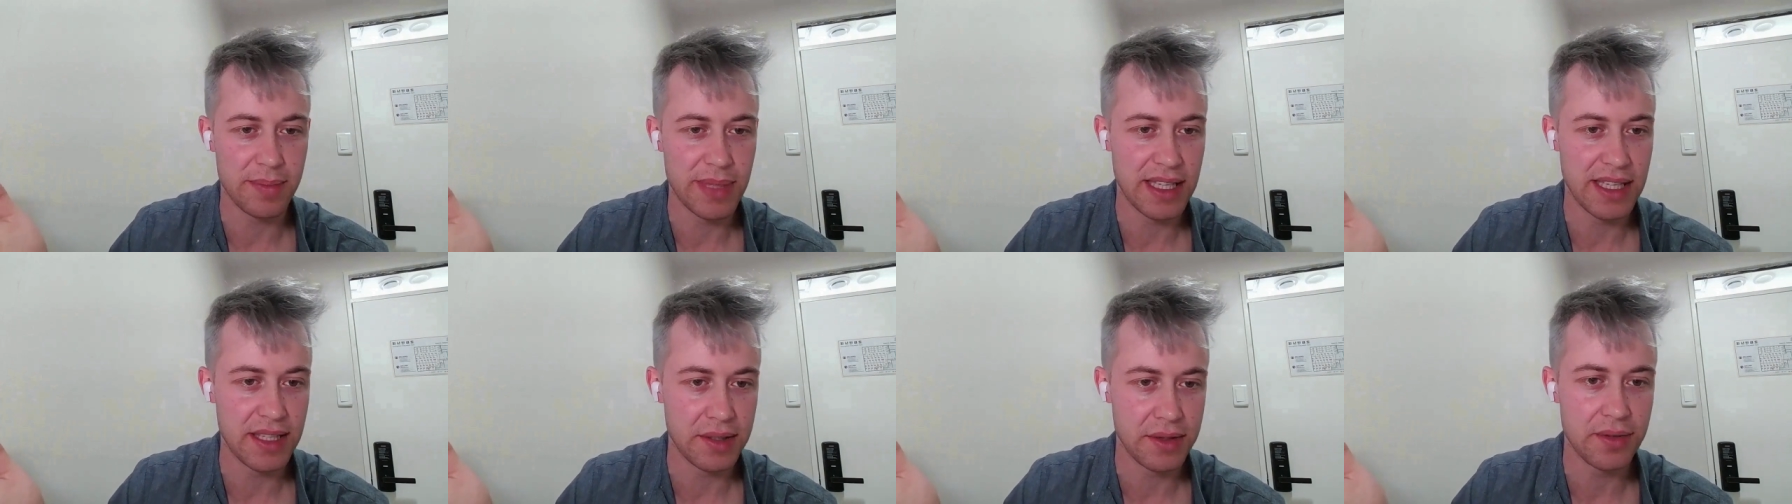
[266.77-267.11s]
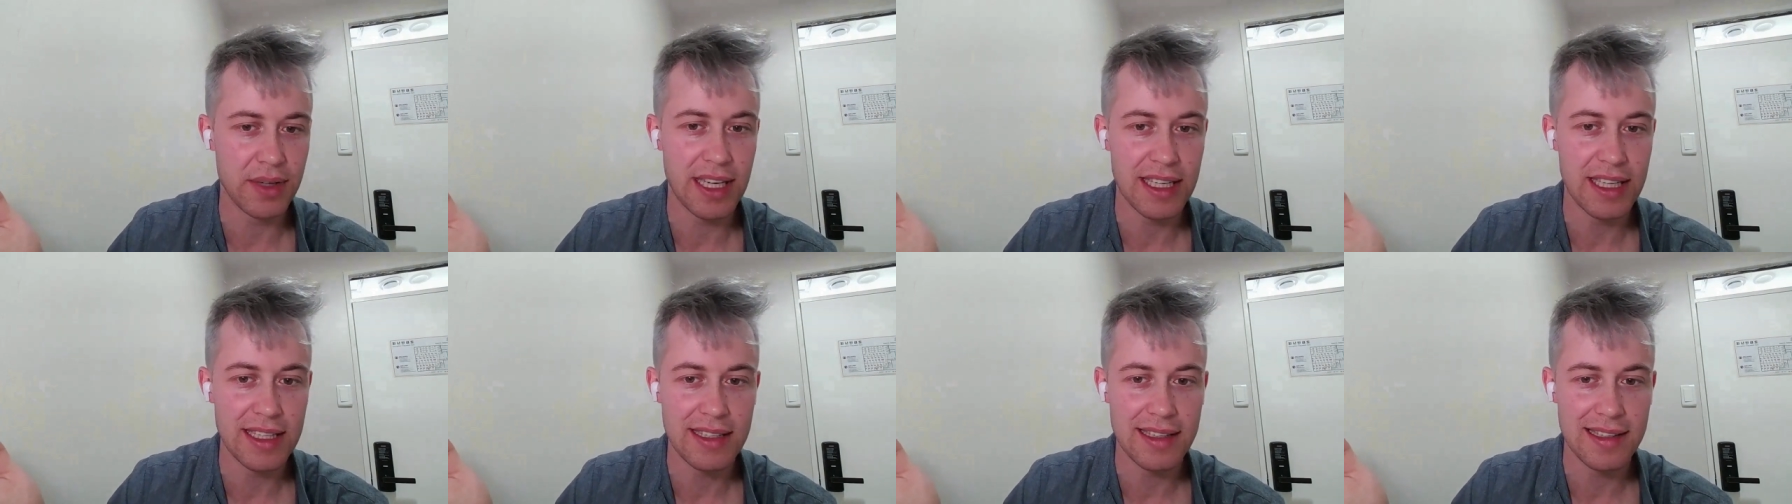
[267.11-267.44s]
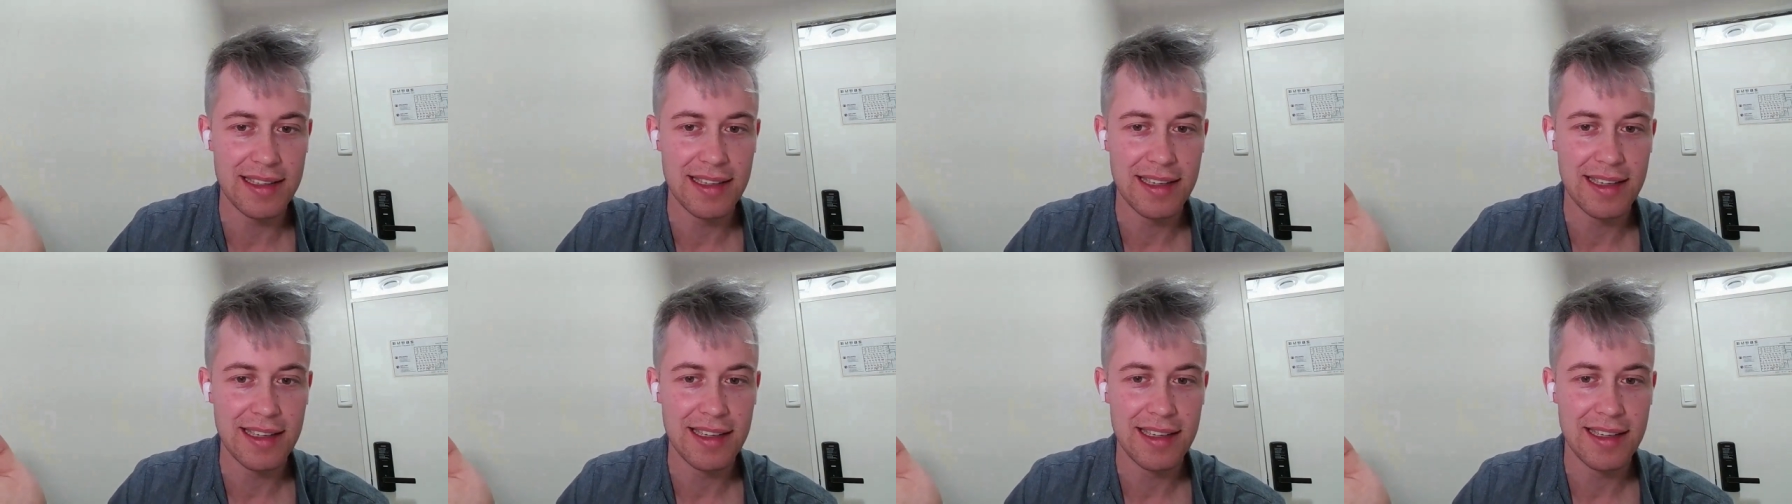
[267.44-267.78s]
page, right?
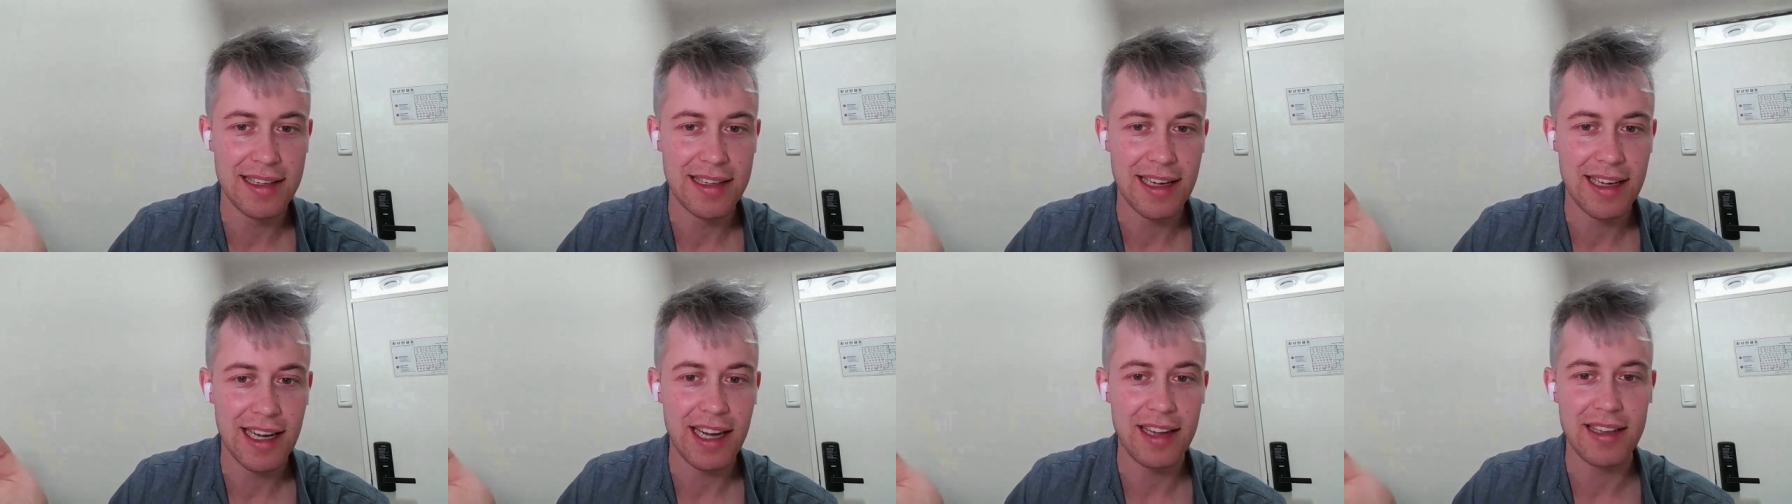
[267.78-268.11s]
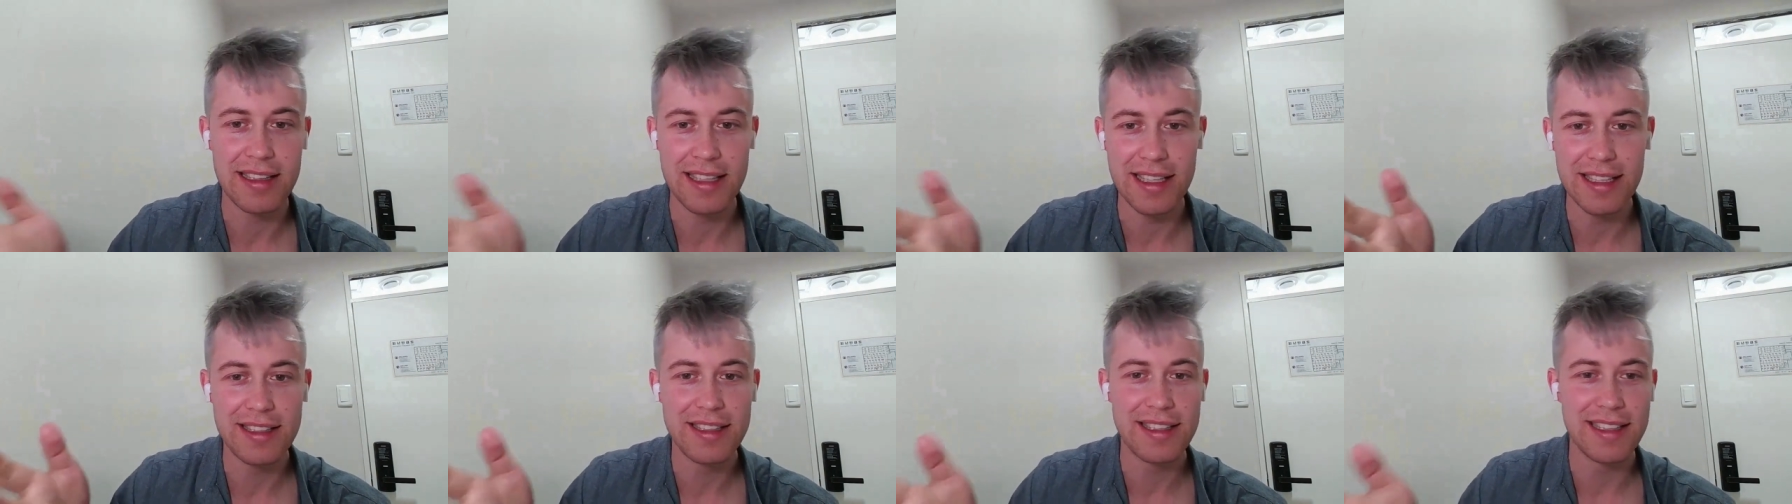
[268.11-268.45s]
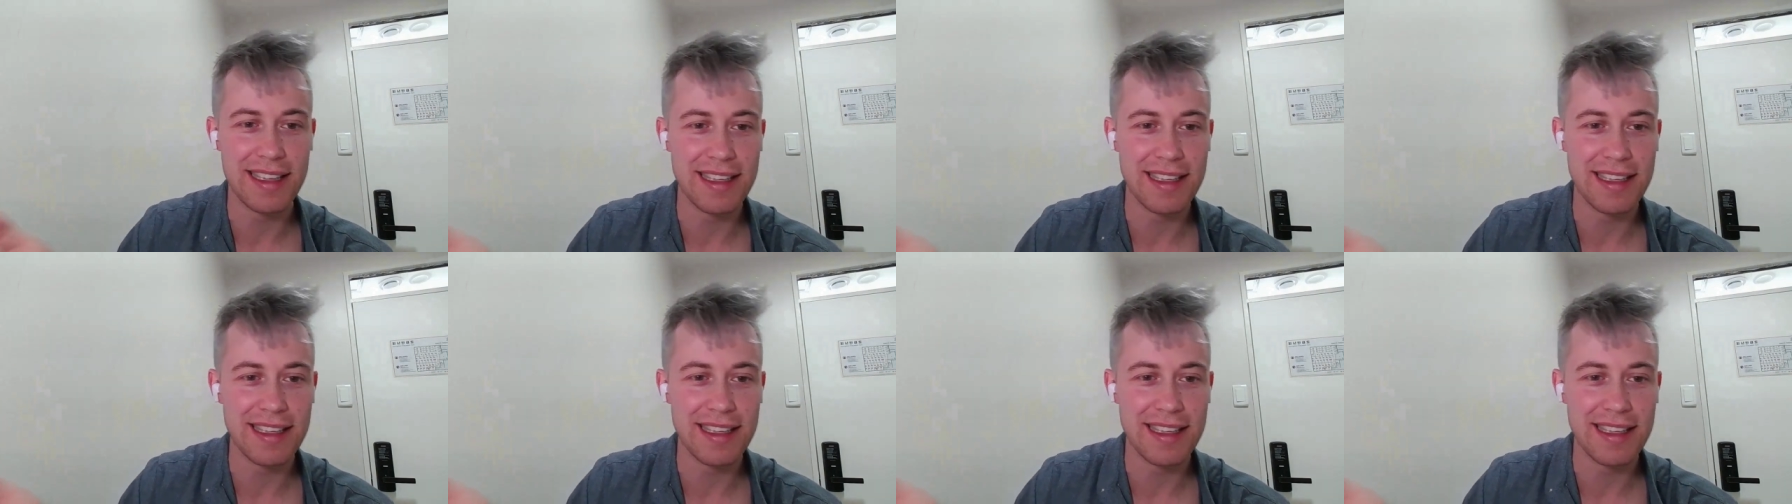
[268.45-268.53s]
I'll need to